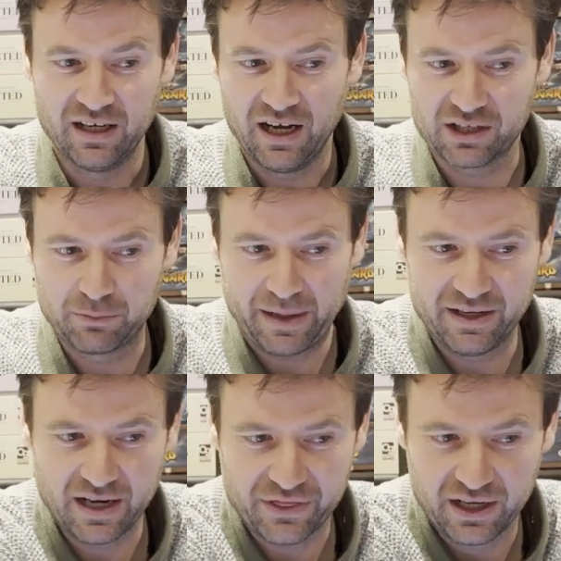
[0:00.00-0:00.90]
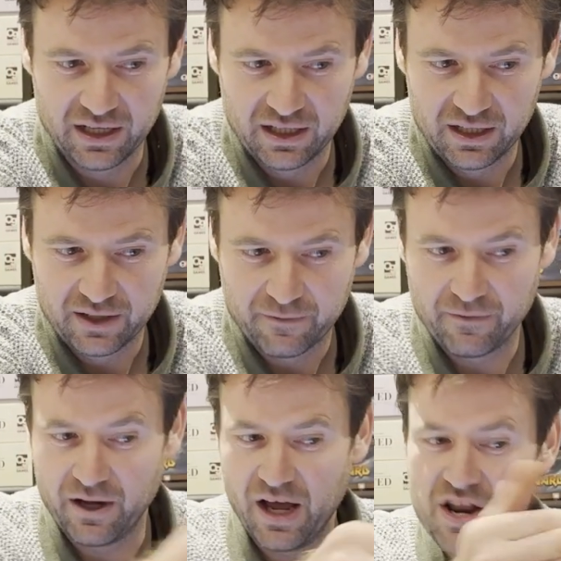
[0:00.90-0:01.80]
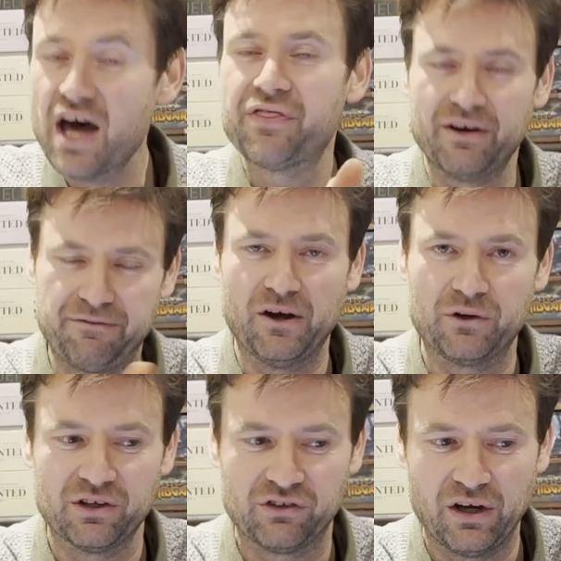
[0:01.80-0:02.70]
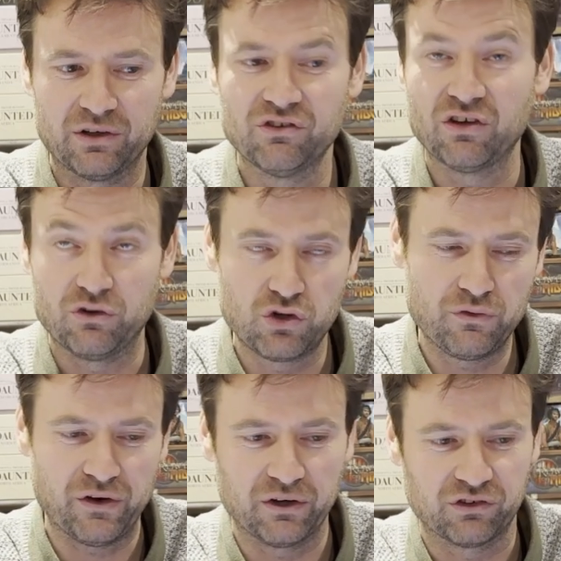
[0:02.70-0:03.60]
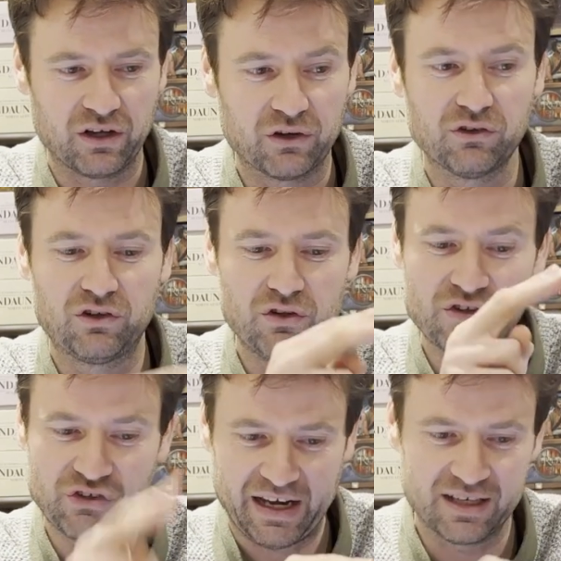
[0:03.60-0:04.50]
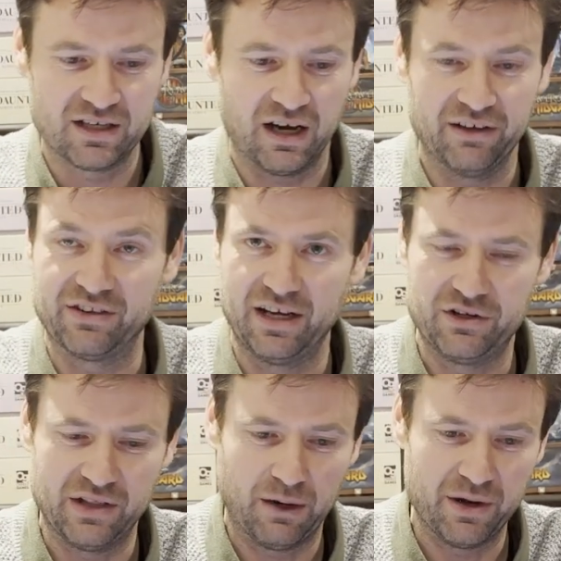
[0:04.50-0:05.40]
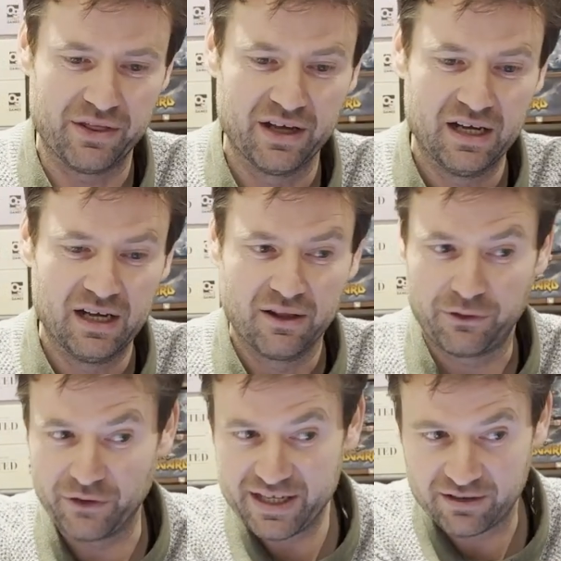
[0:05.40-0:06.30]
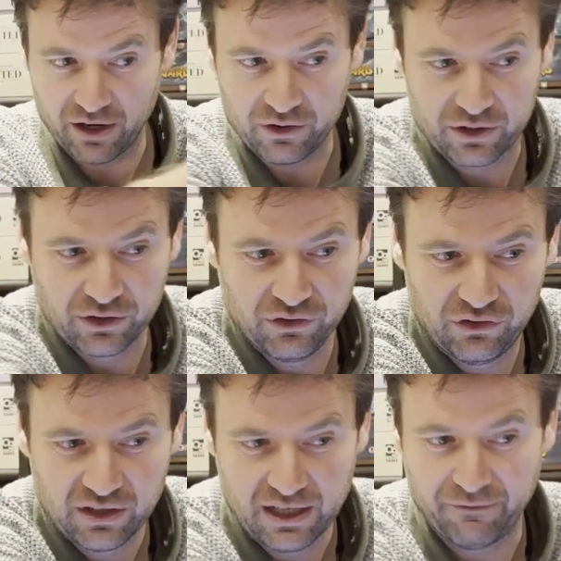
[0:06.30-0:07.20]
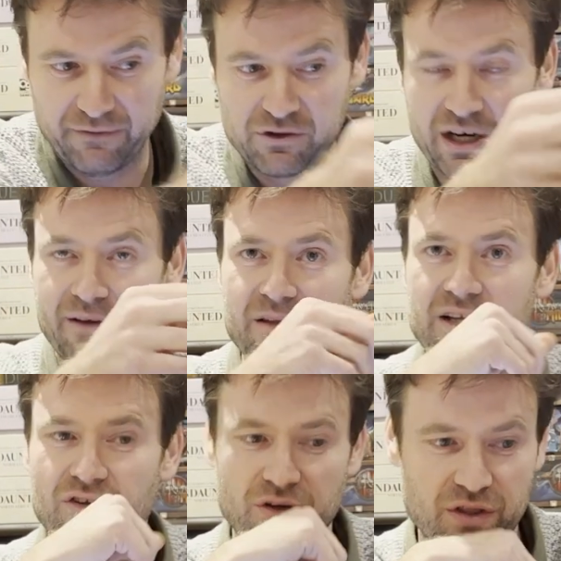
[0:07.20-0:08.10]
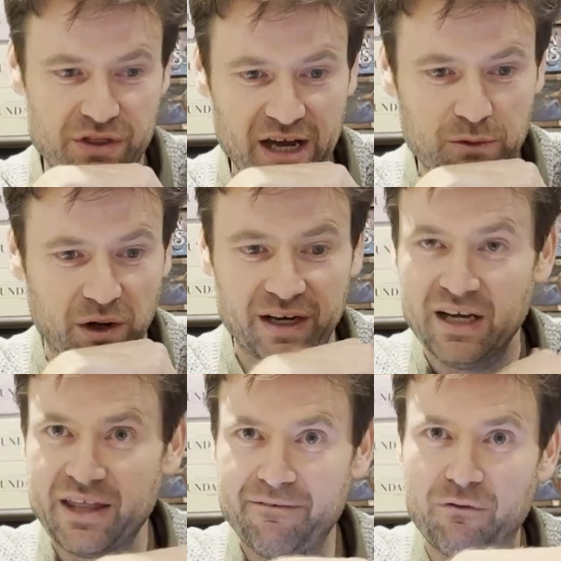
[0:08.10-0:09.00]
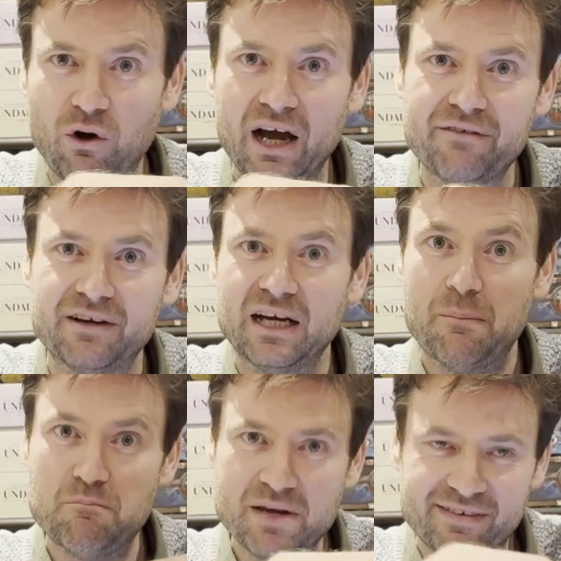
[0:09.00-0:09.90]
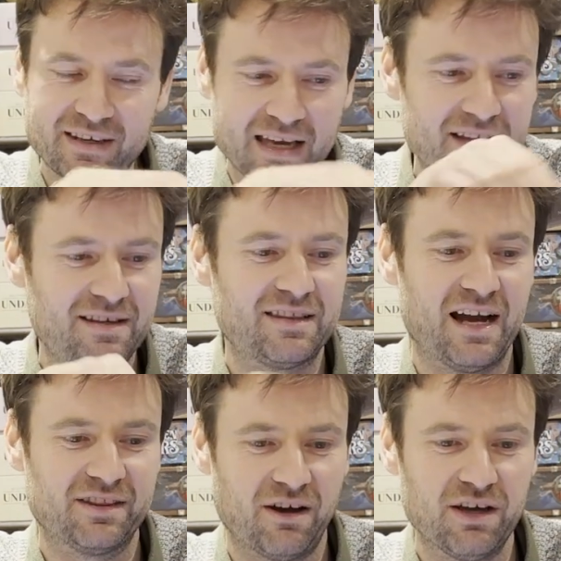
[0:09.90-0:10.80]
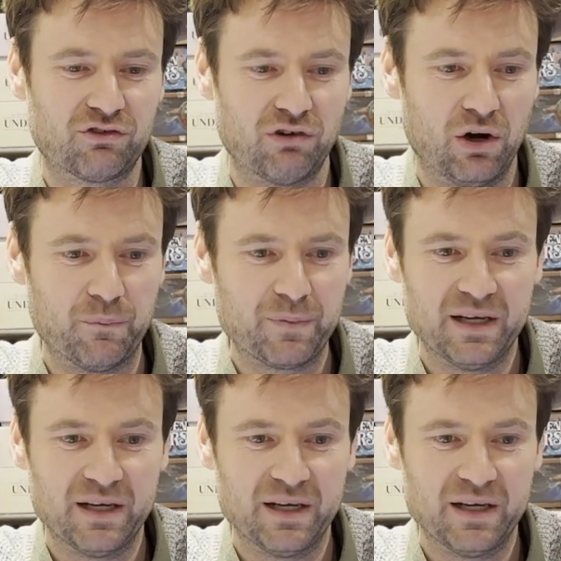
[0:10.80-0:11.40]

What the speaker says: I can spend another focus token, so 2 focus tokens, to do the second dice that I do that with. 3 tokens, if I've got it, to do the third one. Therefore, I've mitigated that dice roll.